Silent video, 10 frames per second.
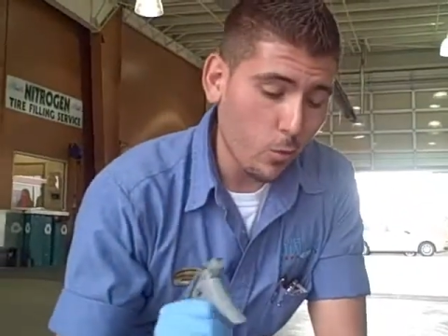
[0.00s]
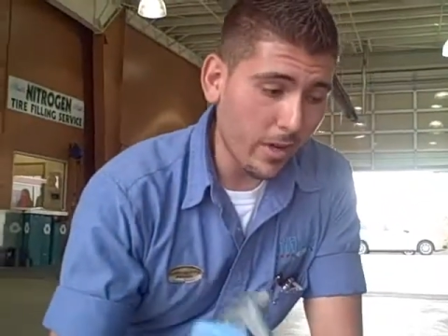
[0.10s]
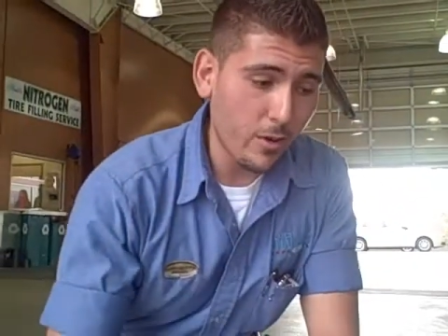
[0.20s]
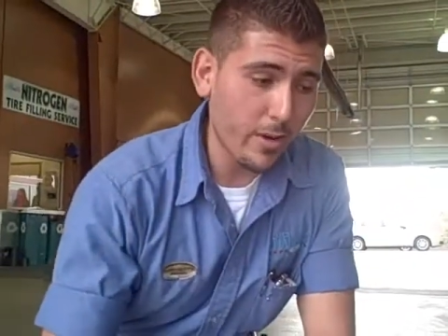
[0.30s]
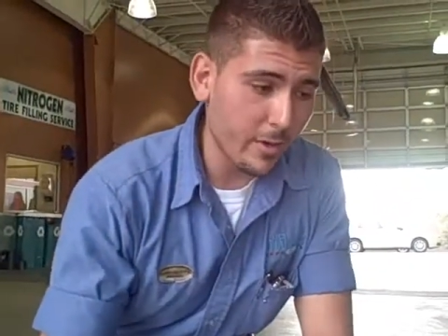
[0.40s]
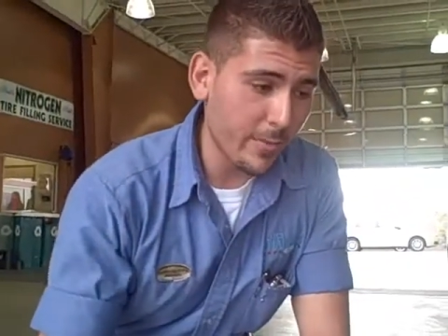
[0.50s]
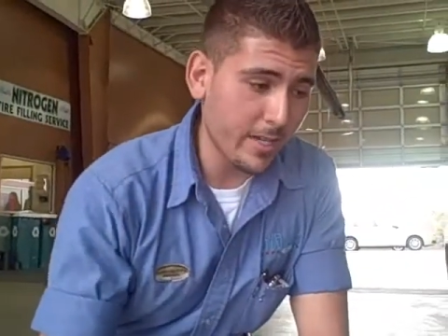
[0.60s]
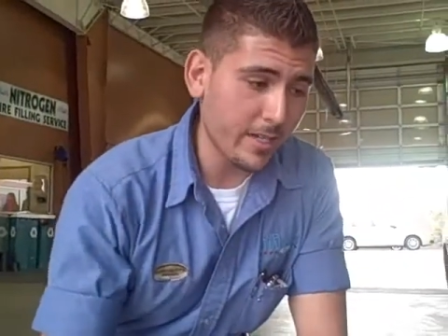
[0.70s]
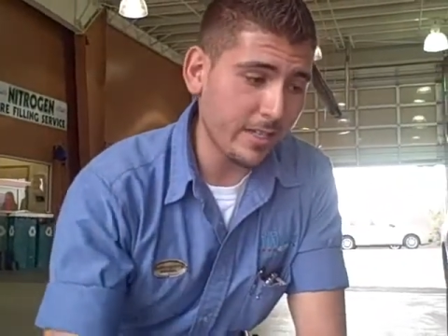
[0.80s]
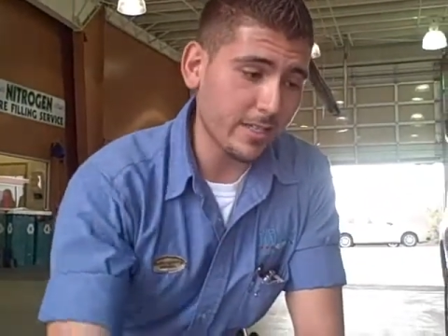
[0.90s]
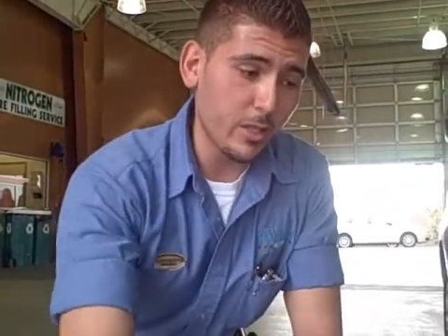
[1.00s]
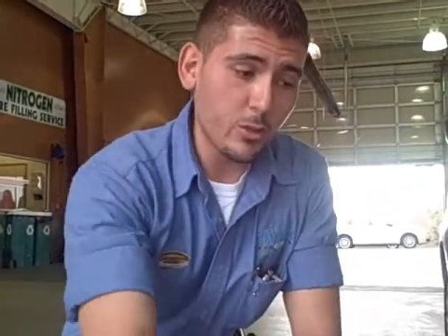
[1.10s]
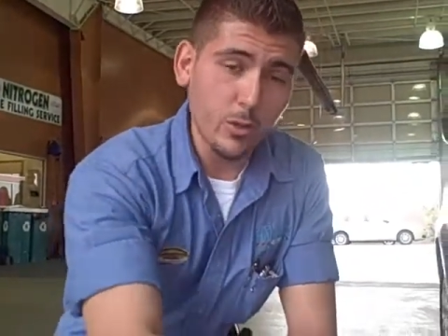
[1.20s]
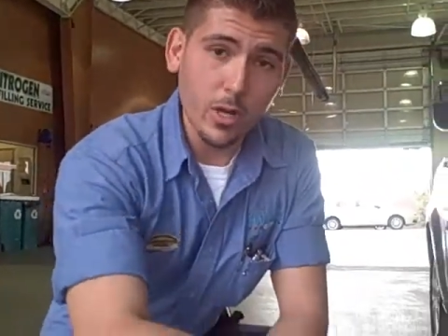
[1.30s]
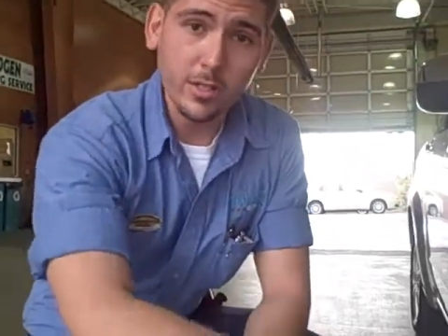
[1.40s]
what I recommend is that
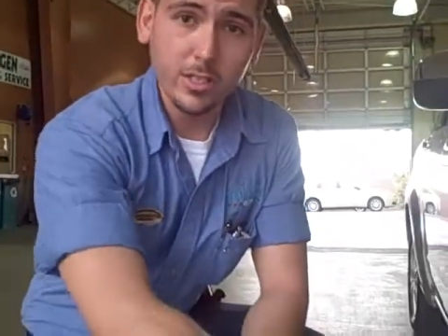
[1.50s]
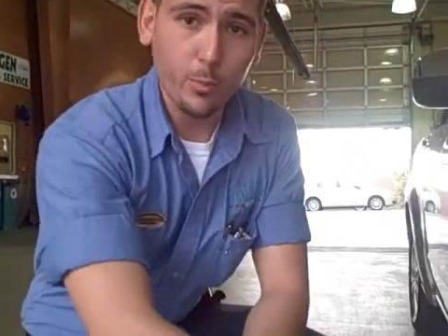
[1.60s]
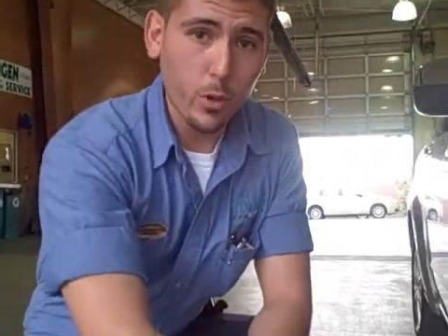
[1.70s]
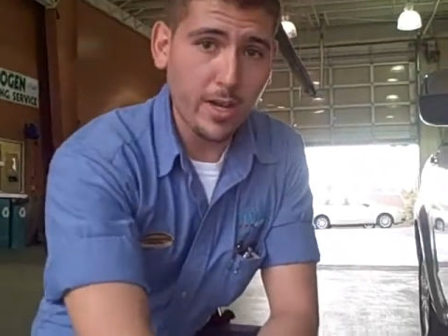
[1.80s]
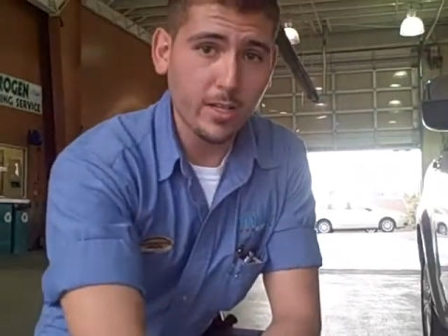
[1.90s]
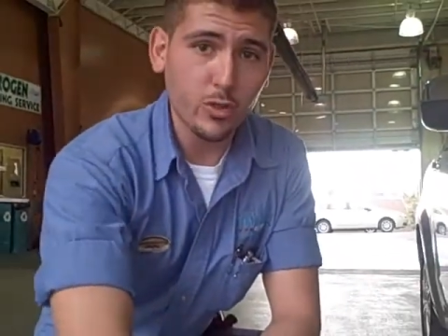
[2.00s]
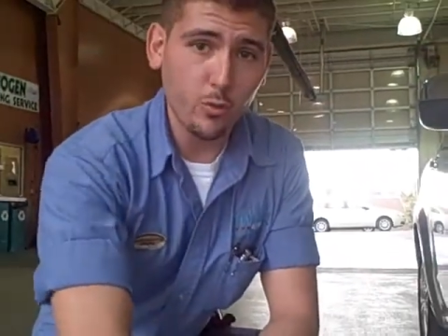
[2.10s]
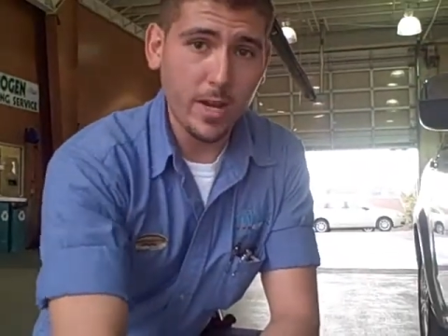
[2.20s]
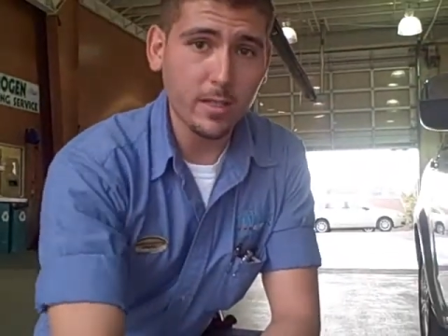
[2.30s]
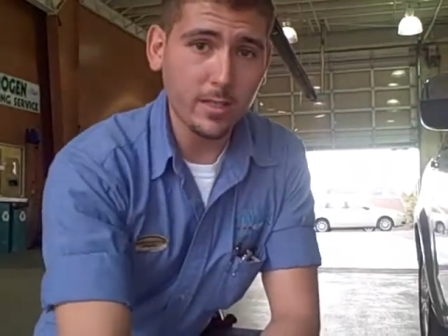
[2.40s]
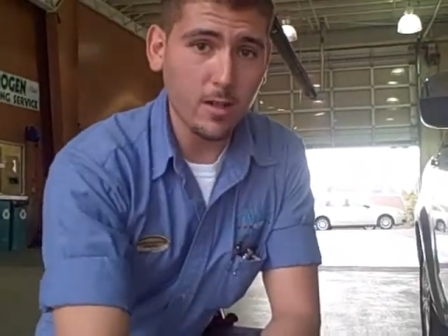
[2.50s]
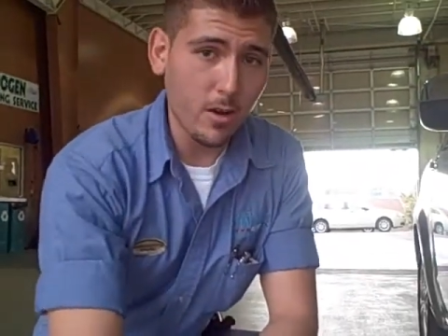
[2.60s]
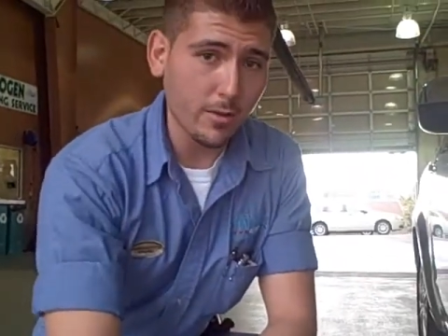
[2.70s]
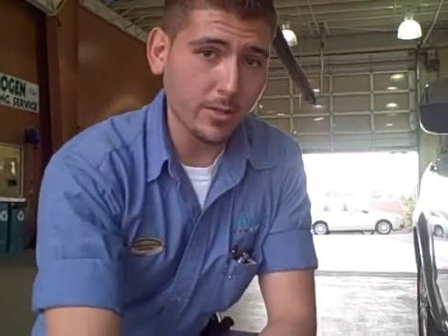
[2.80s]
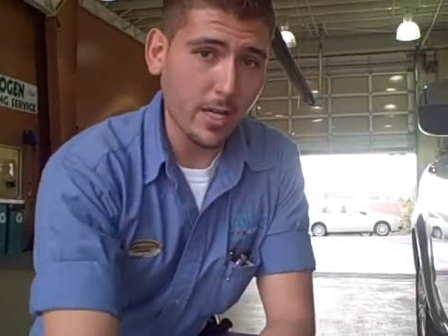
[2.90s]
you do not spray it directly
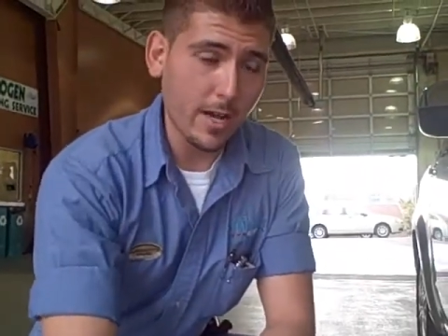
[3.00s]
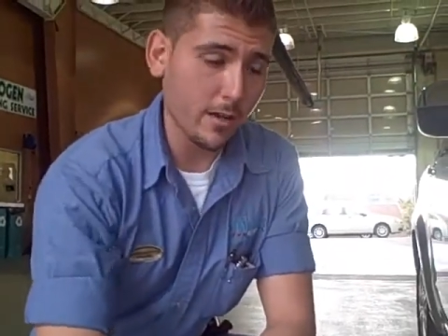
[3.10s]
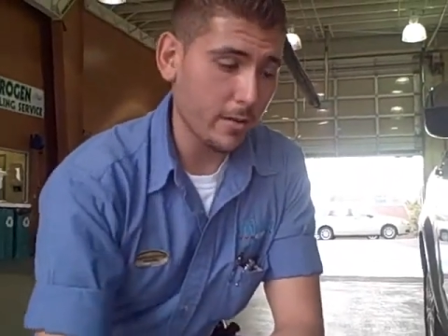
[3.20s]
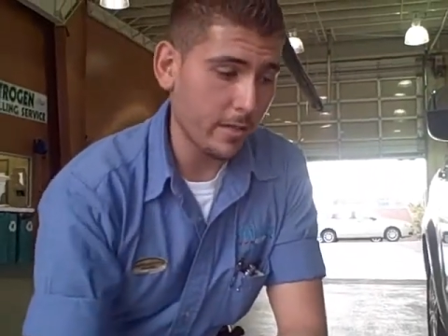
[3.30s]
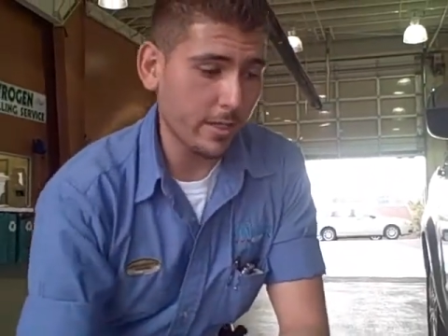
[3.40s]
on the tire.